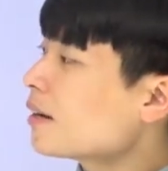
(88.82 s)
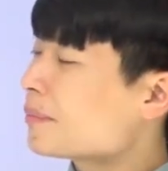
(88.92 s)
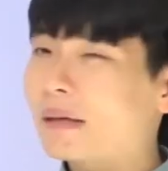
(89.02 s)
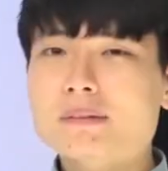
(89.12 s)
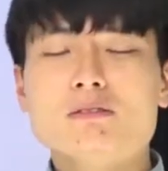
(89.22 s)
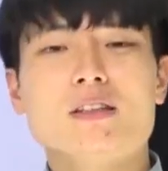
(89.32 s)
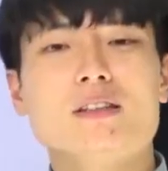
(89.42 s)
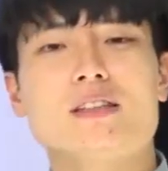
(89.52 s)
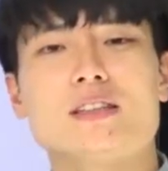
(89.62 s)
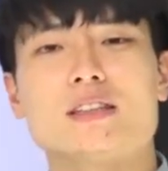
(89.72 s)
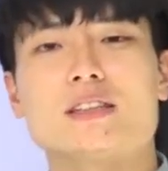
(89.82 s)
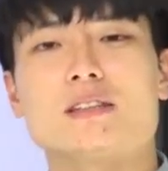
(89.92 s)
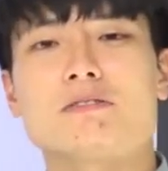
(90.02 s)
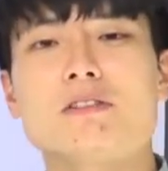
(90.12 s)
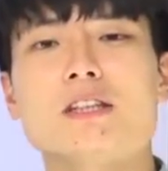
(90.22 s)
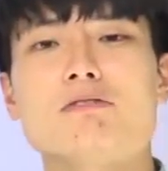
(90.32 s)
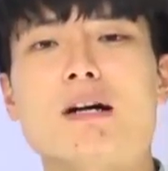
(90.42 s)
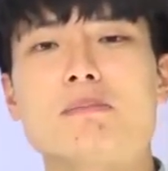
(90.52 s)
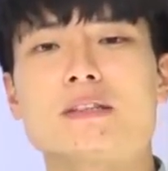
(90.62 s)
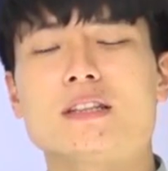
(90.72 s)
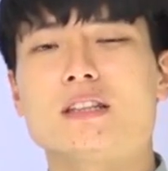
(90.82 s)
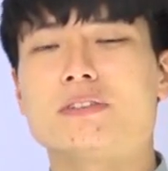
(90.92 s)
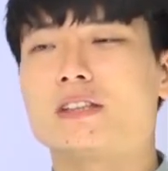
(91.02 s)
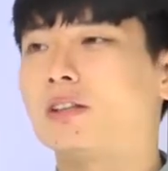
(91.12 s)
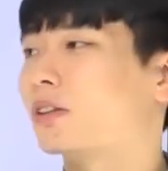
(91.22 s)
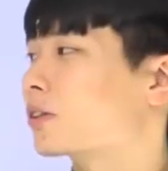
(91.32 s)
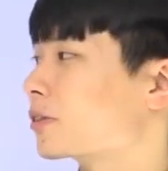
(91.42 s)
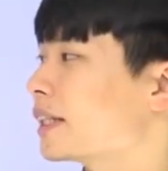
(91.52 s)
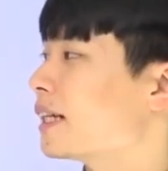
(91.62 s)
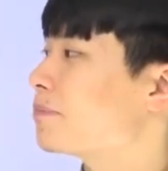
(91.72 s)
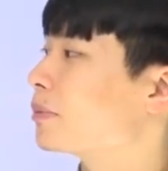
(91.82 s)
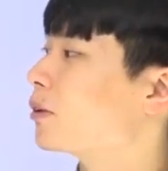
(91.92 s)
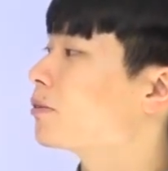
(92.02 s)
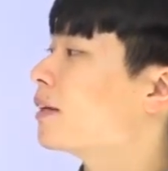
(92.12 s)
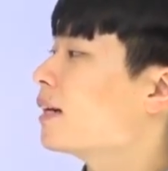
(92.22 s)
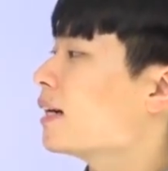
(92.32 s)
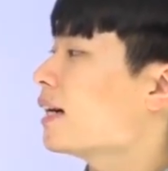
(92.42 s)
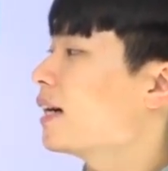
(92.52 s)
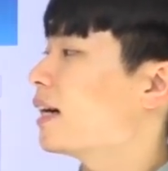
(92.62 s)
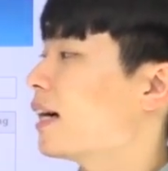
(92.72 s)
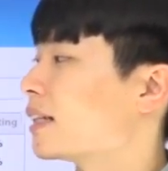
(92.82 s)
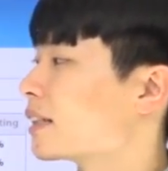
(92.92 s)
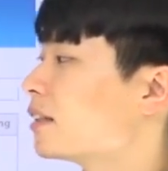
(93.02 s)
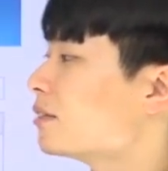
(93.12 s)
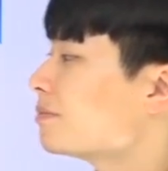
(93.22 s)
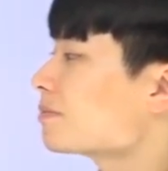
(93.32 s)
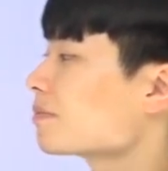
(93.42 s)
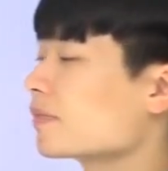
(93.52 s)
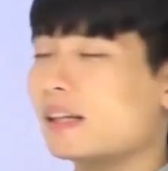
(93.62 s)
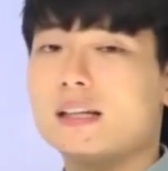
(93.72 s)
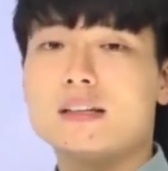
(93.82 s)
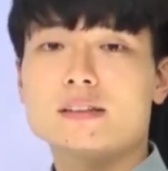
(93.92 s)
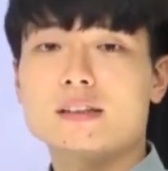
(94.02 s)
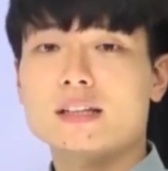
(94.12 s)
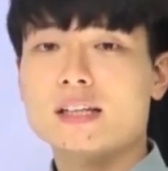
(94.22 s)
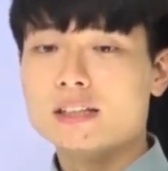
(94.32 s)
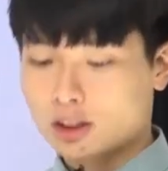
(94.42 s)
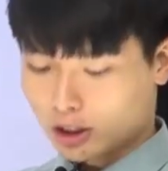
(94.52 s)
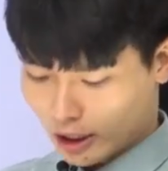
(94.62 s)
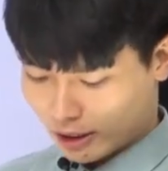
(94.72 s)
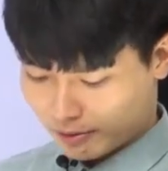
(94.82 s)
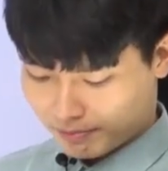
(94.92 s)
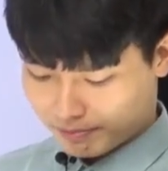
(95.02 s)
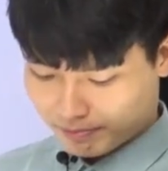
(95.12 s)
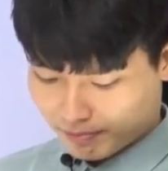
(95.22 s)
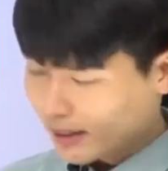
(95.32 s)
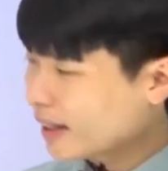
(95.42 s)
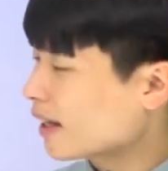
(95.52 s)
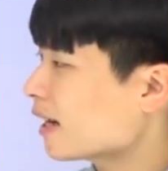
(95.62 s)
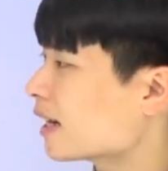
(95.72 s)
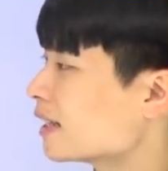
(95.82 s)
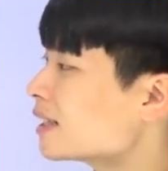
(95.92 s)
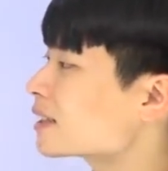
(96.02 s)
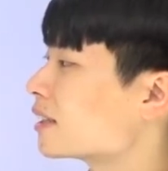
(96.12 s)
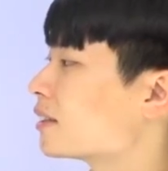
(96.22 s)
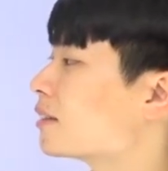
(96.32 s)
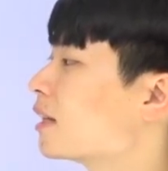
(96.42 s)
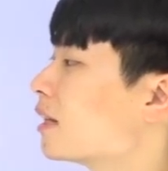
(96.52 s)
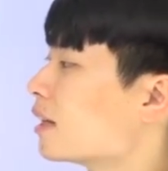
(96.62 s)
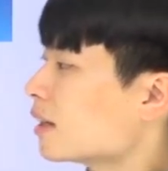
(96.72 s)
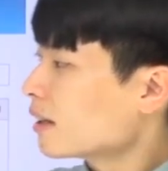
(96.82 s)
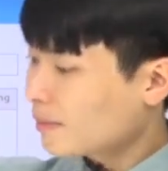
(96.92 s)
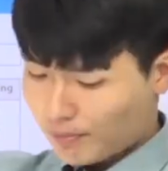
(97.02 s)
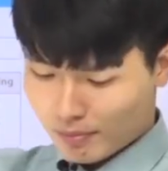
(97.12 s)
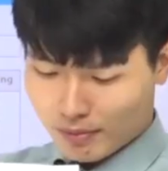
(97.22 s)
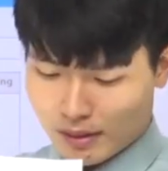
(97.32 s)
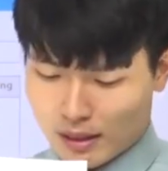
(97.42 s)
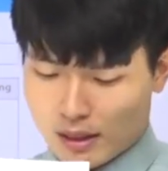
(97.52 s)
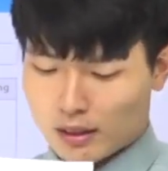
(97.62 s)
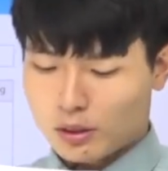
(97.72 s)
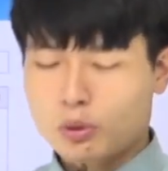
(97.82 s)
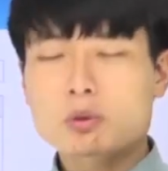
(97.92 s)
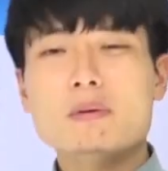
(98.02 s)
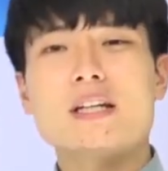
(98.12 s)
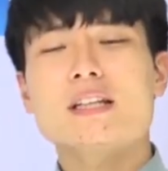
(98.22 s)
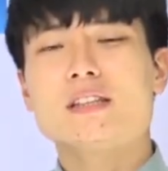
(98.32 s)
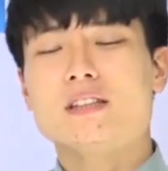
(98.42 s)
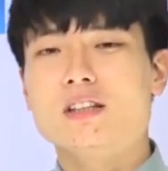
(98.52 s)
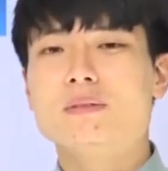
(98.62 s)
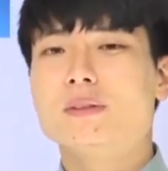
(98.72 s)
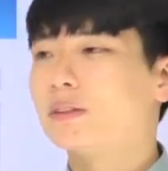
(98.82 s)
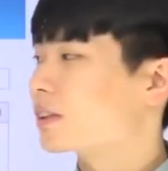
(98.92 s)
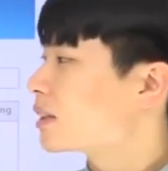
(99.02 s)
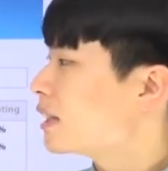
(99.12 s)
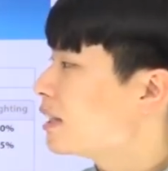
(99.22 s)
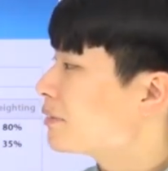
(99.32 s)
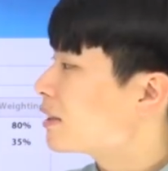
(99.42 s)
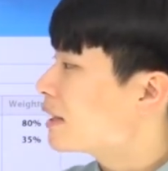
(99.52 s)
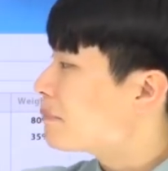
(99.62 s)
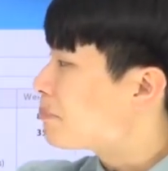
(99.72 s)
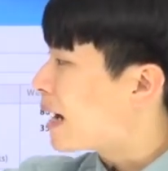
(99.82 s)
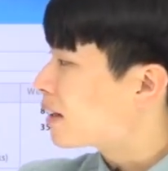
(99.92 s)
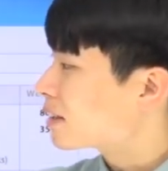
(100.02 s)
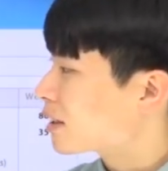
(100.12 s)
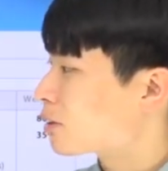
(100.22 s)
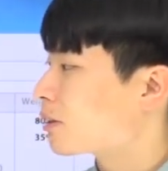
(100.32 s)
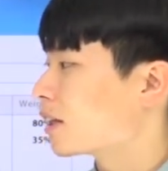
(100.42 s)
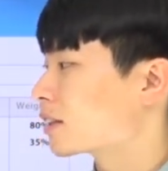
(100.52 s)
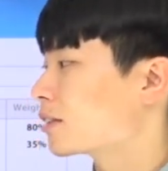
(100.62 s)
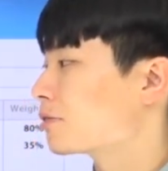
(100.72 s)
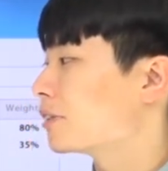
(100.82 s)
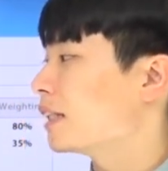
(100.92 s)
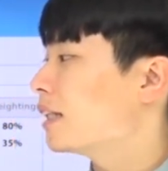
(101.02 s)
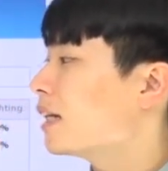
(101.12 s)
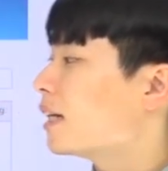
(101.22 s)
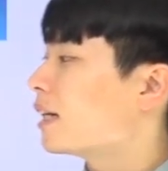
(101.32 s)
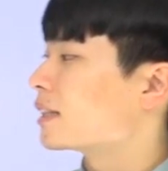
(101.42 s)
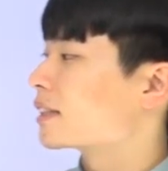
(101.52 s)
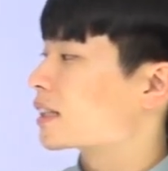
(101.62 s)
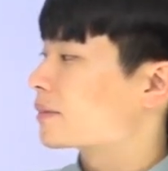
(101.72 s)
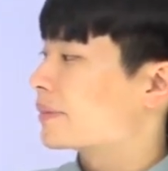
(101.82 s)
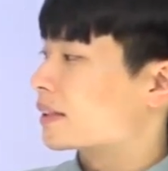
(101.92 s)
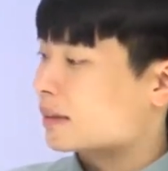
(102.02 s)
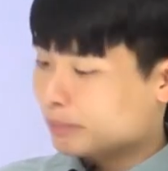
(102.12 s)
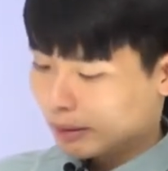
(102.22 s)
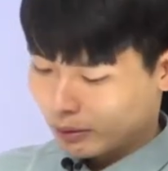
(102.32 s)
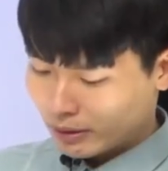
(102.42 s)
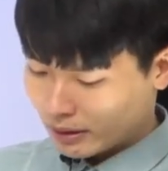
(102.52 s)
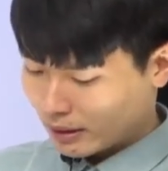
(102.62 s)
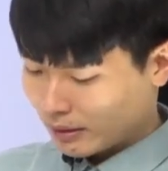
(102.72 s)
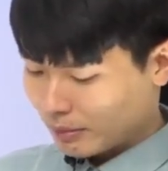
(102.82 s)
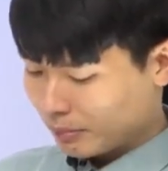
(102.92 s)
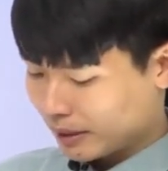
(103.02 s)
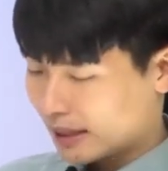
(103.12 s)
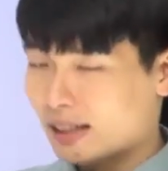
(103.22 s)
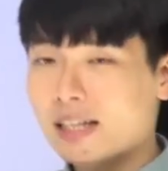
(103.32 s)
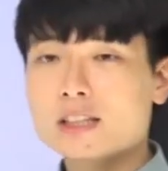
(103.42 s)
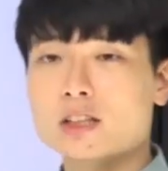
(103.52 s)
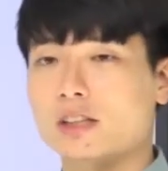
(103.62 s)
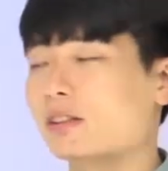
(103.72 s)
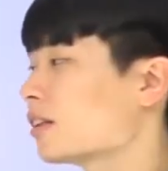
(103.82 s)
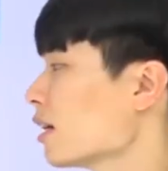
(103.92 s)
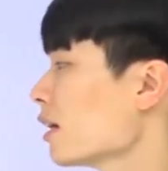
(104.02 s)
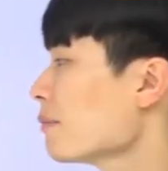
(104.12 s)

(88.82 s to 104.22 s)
Paper 1 consists of 35% of your total grade at both SL and HL. At SL, the score weighting is almost evenly balanced across the three assessment components, but at HL,